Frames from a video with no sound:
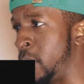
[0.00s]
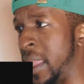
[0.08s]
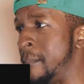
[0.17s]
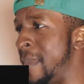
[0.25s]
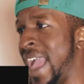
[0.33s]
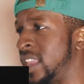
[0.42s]

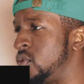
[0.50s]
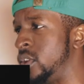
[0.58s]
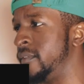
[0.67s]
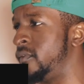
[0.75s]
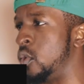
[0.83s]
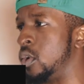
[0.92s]

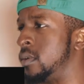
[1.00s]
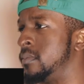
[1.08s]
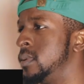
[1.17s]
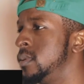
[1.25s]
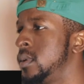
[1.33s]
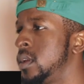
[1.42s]
immaculate form,
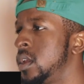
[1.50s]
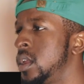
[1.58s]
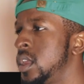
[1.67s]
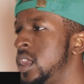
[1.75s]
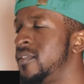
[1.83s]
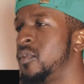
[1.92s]

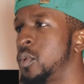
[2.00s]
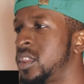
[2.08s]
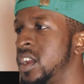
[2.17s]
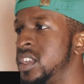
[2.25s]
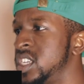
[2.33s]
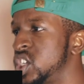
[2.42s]
even with
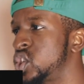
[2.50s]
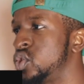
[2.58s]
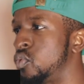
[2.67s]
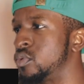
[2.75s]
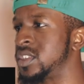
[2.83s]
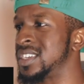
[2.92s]
the
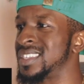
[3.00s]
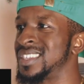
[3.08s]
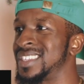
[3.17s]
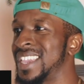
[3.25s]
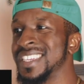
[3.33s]
additional resistance.